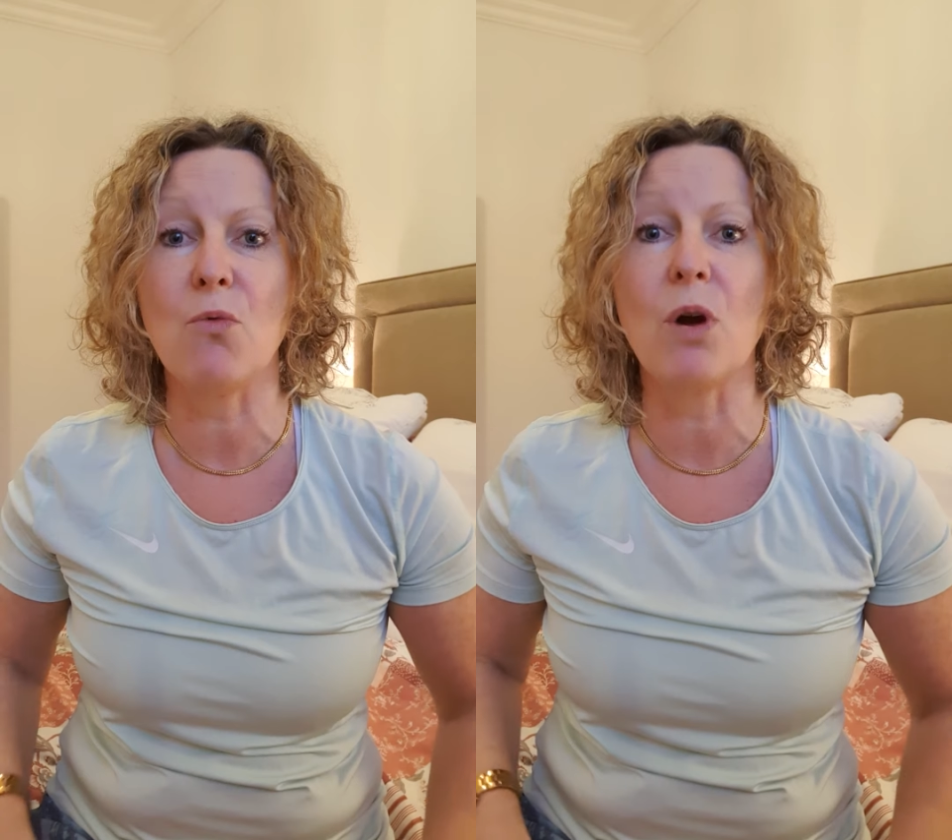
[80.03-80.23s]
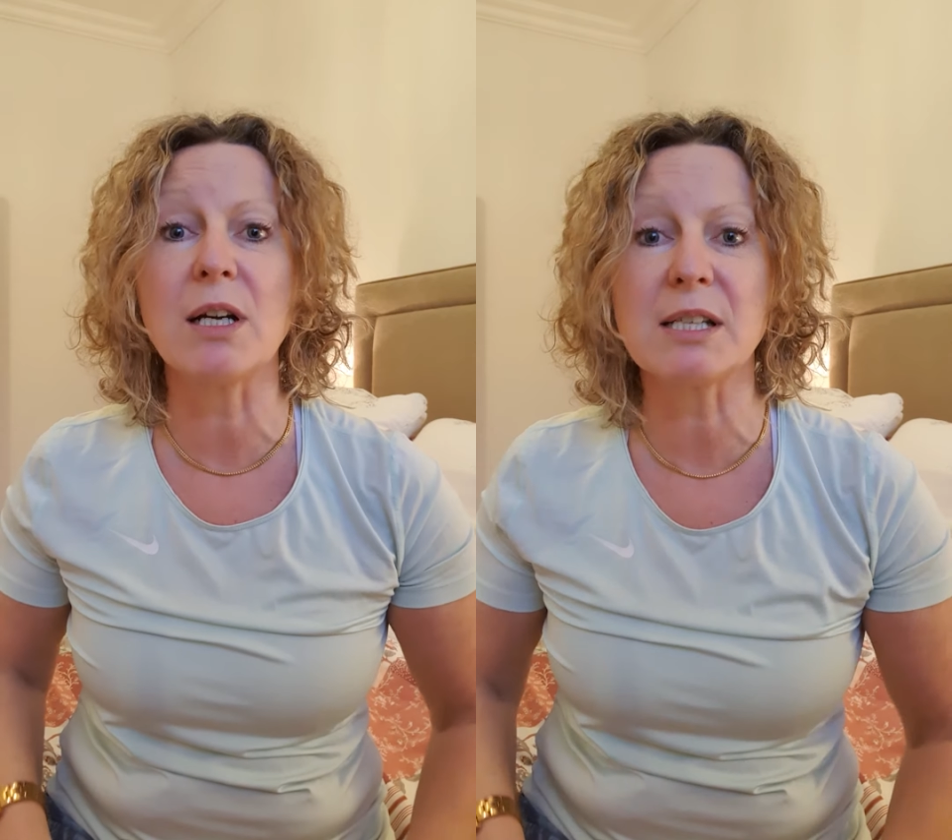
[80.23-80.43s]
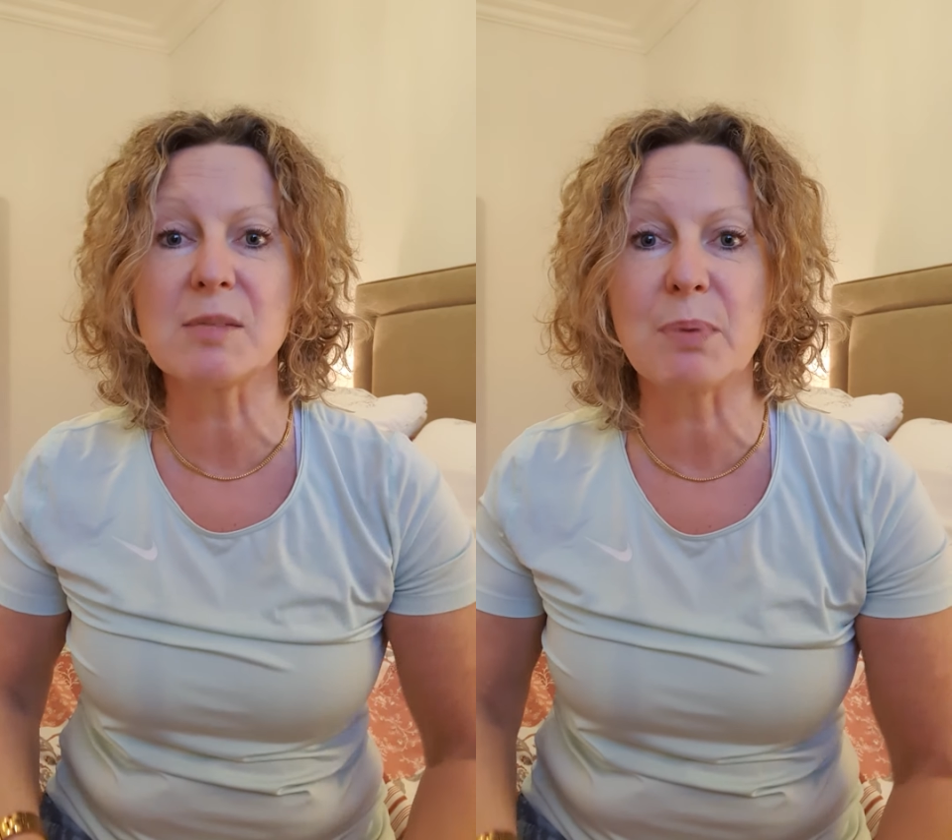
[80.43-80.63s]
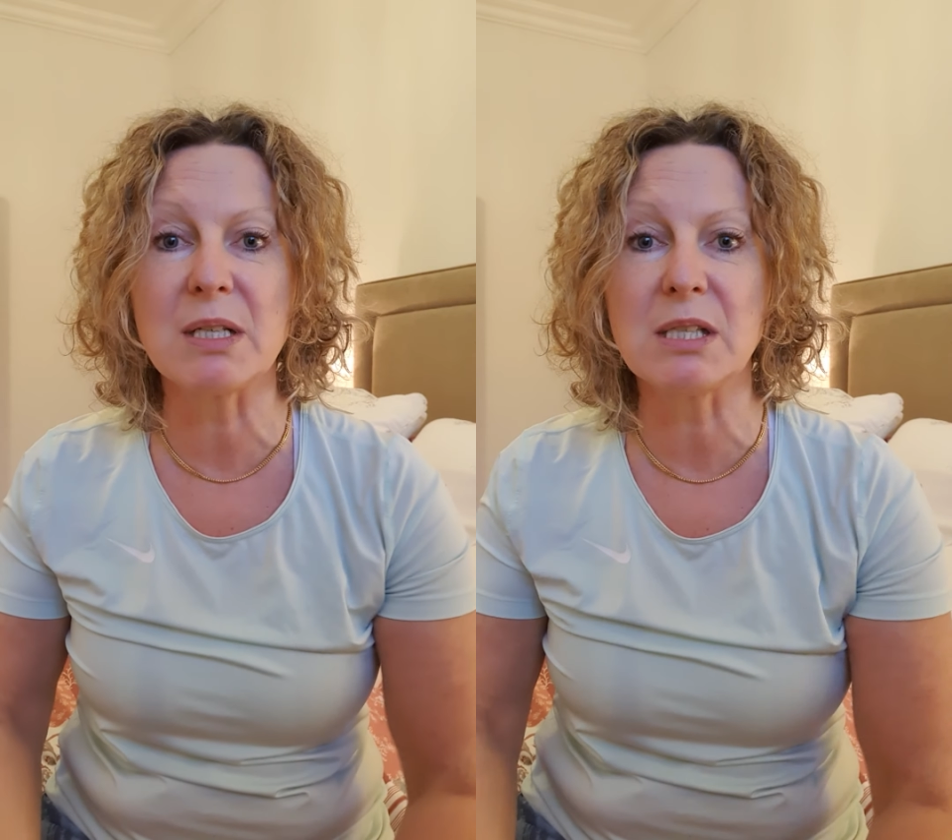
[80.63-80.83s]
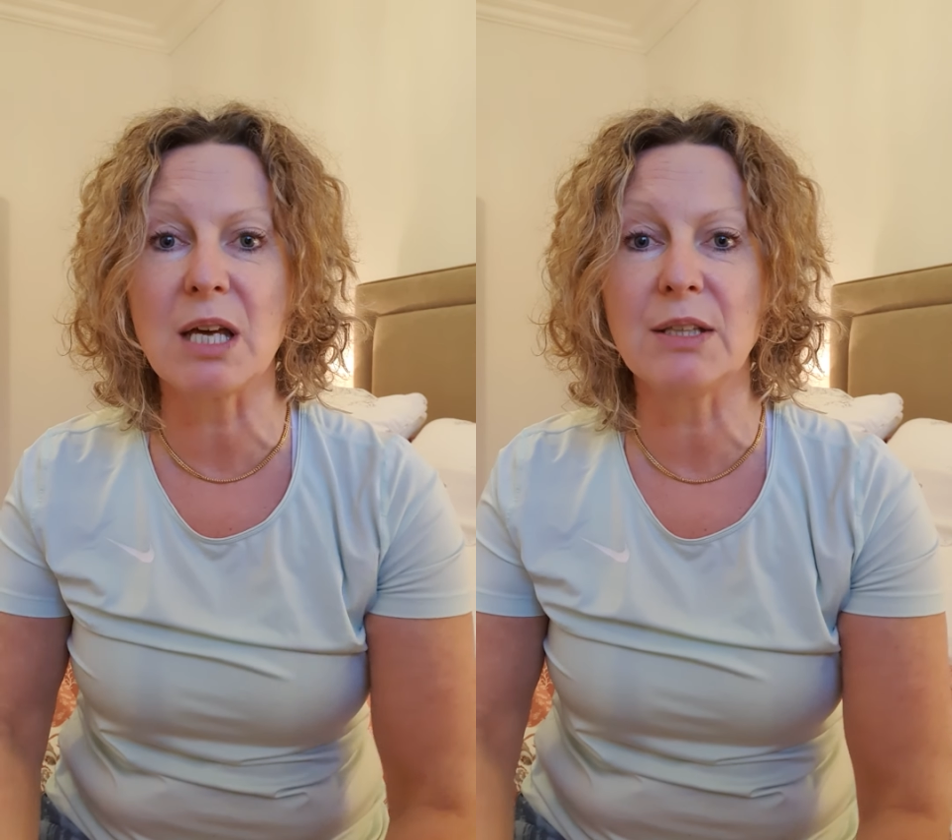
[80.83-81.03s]
work has been
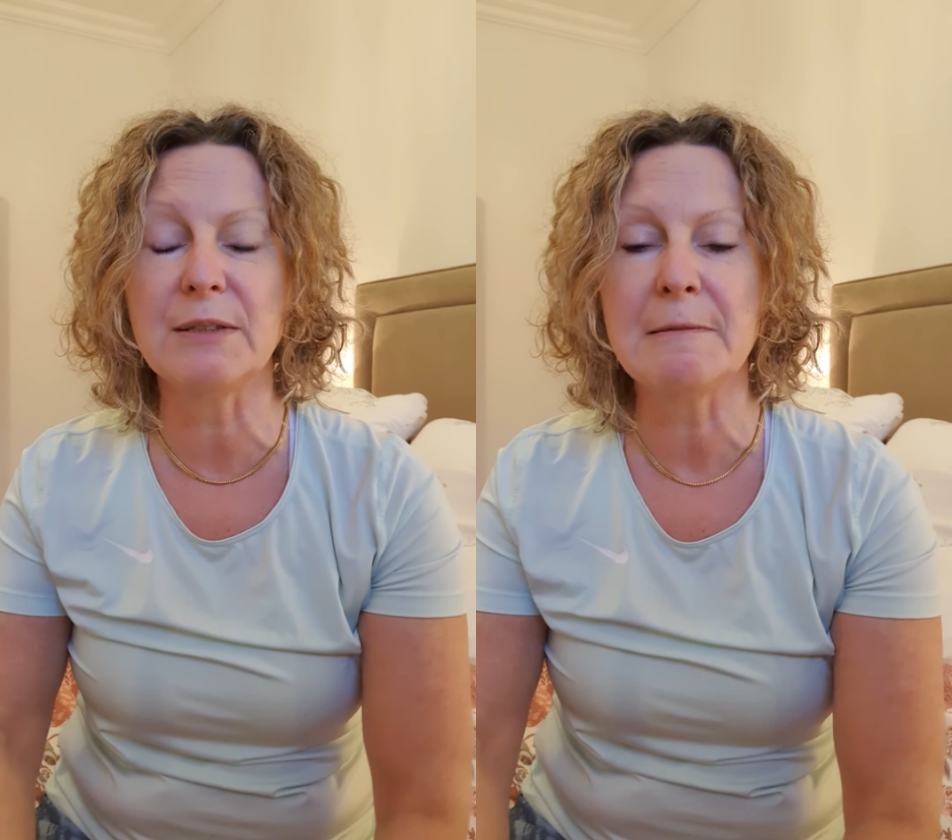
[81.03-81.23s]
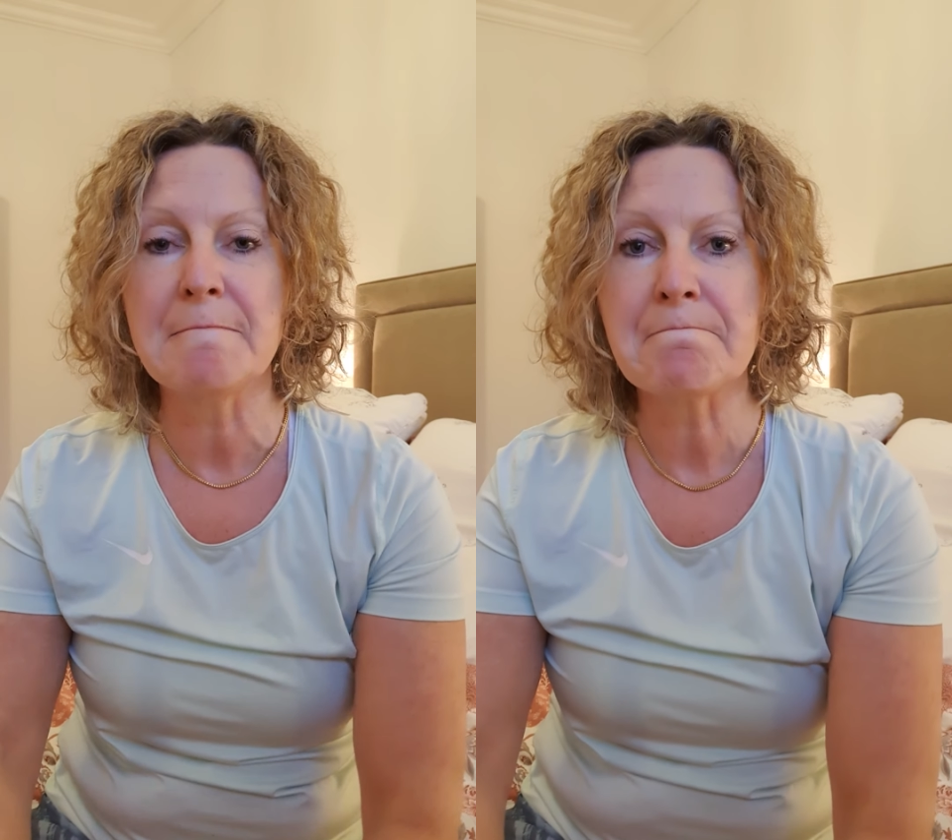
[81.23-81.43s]
done.